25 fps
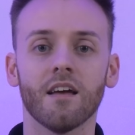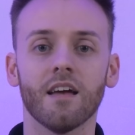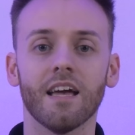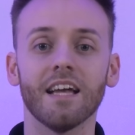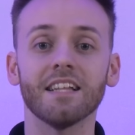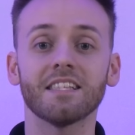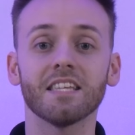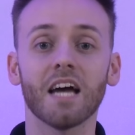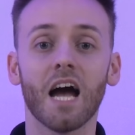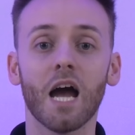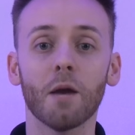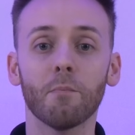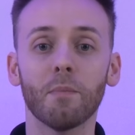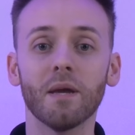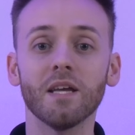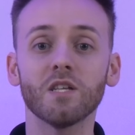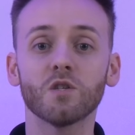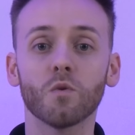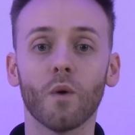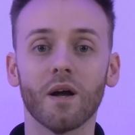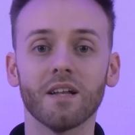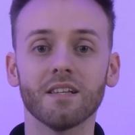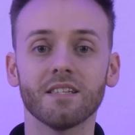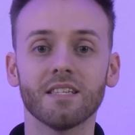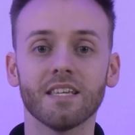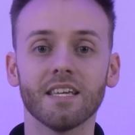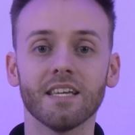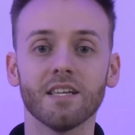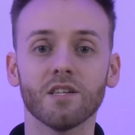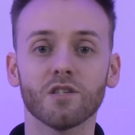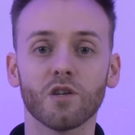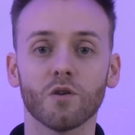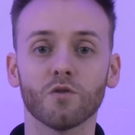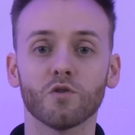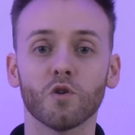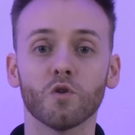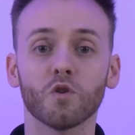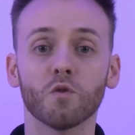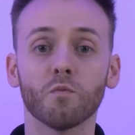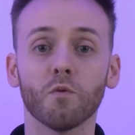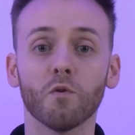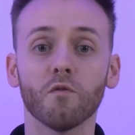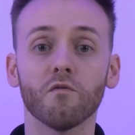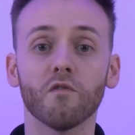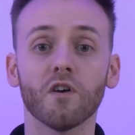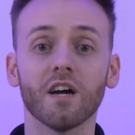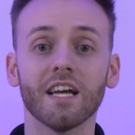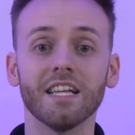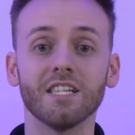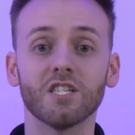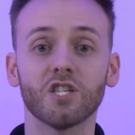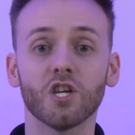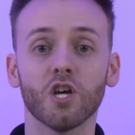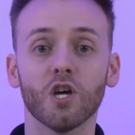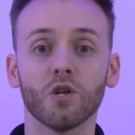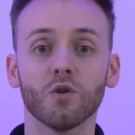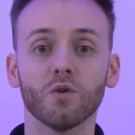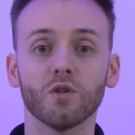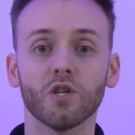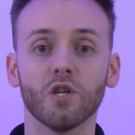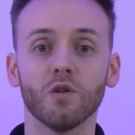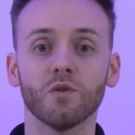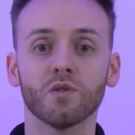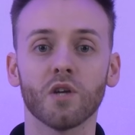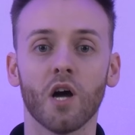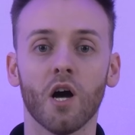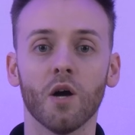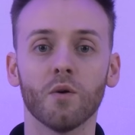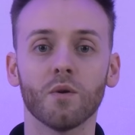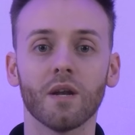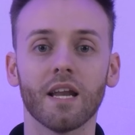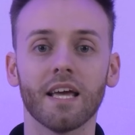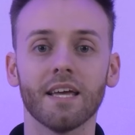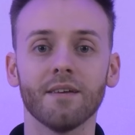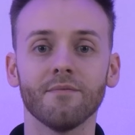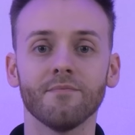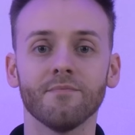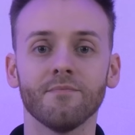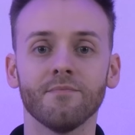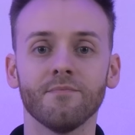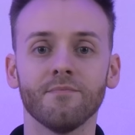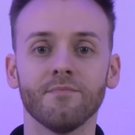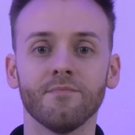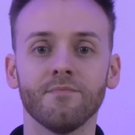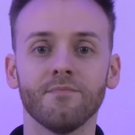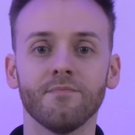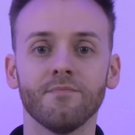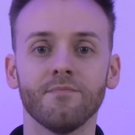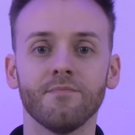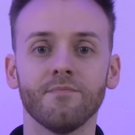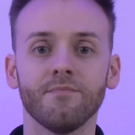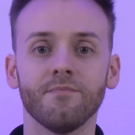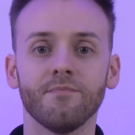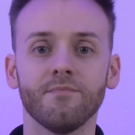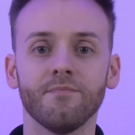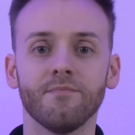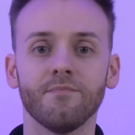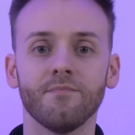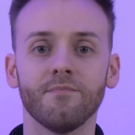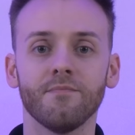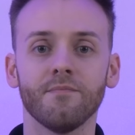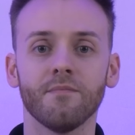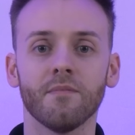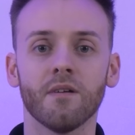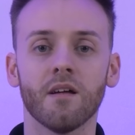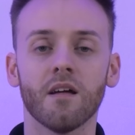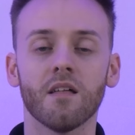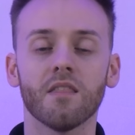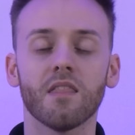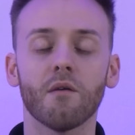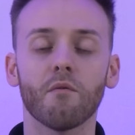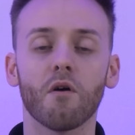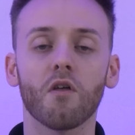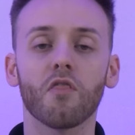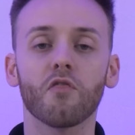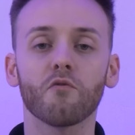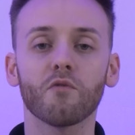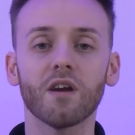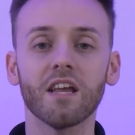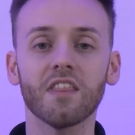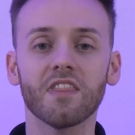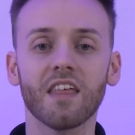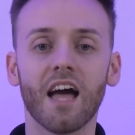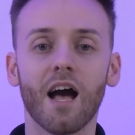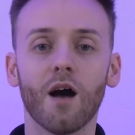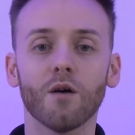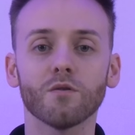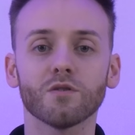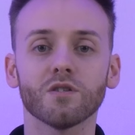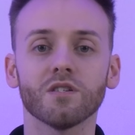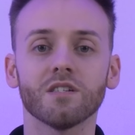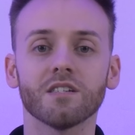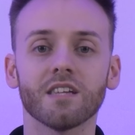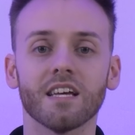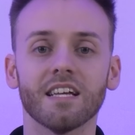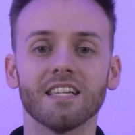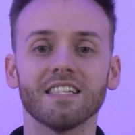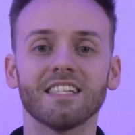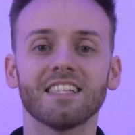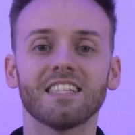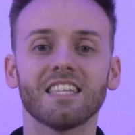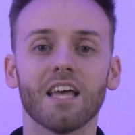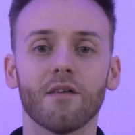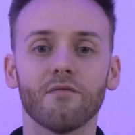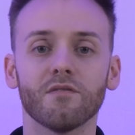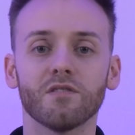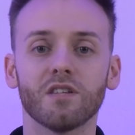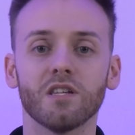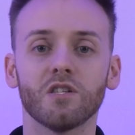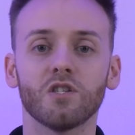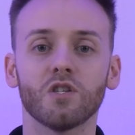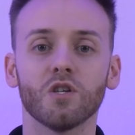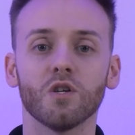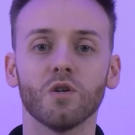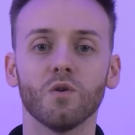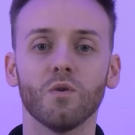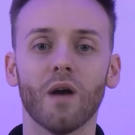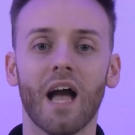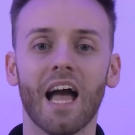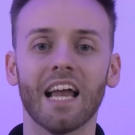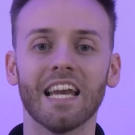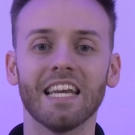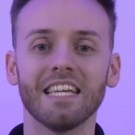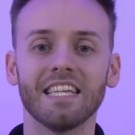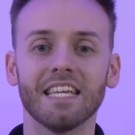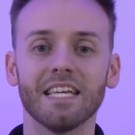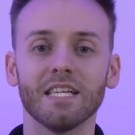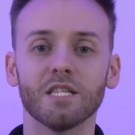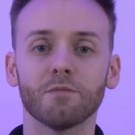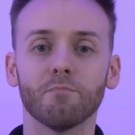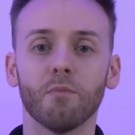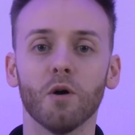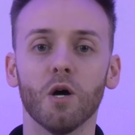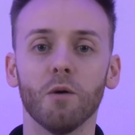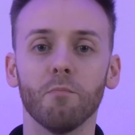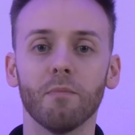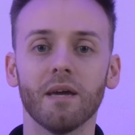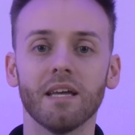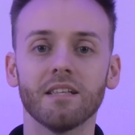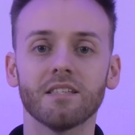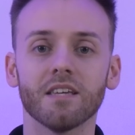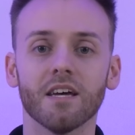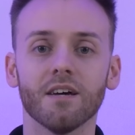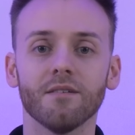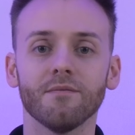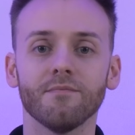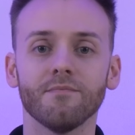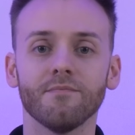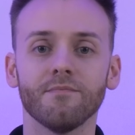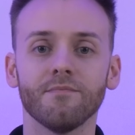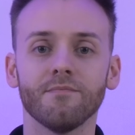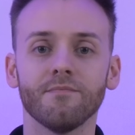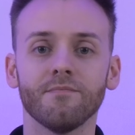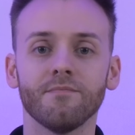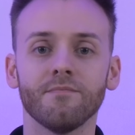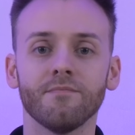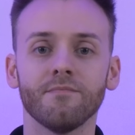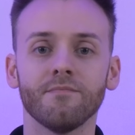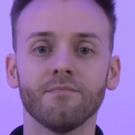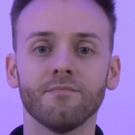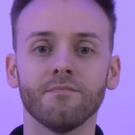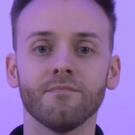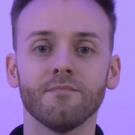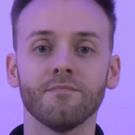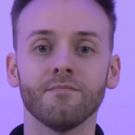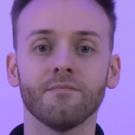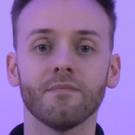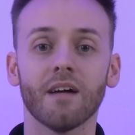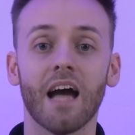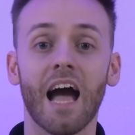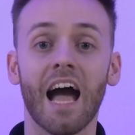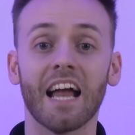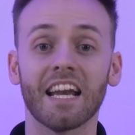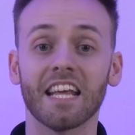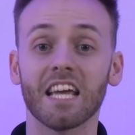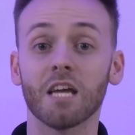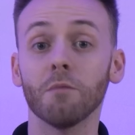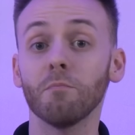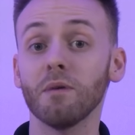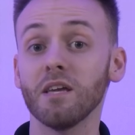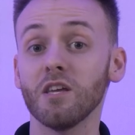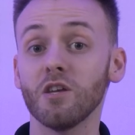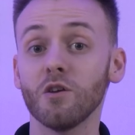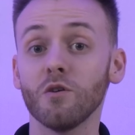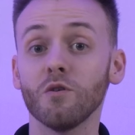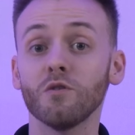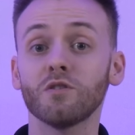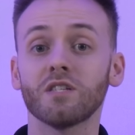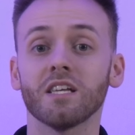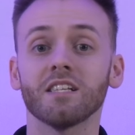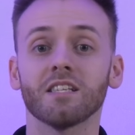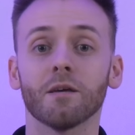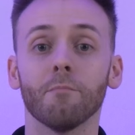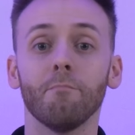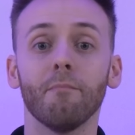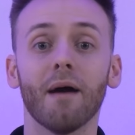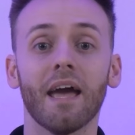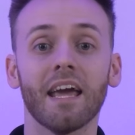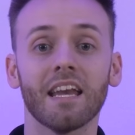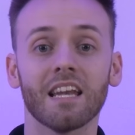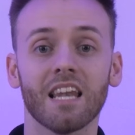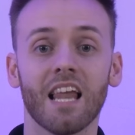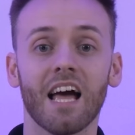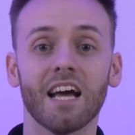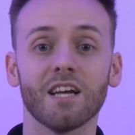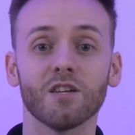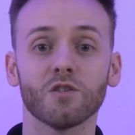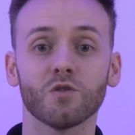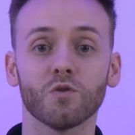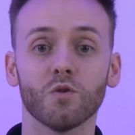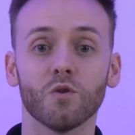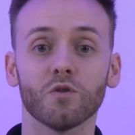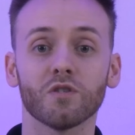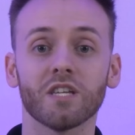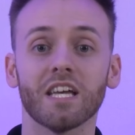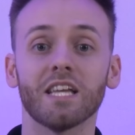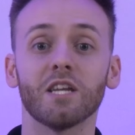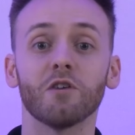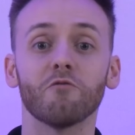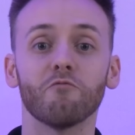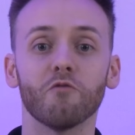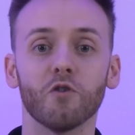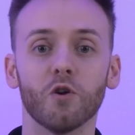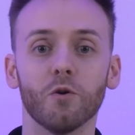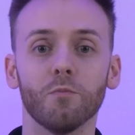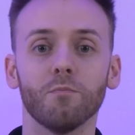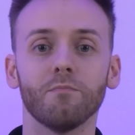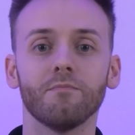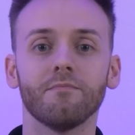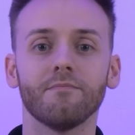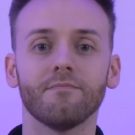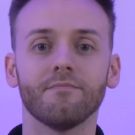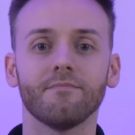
it's IP20 so suitable for internal use only, there are 3,072 LEDs per meter, and it can be used as a main light source in a room.